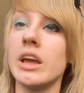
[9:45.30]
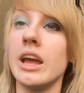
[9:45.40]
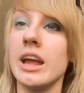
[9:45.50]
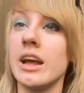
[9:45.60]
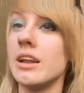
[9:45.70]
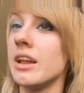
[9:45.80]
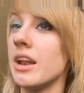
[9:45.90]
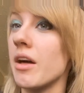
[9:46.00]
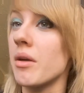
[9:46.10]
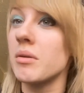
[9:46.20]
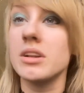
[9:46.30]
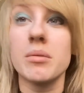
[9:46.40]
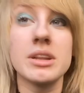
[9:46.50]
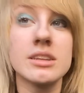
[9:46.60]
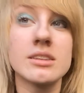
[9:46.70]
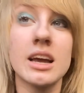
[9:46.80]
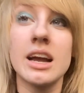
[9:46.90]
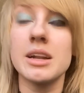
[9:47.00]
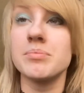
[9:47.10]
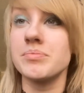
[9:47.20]
And now that we're done with this
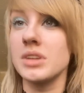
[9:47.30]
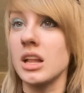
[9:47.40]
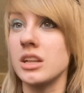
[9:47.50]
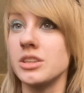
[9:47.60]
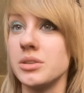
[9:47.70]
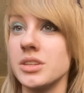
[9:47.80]
side, let's do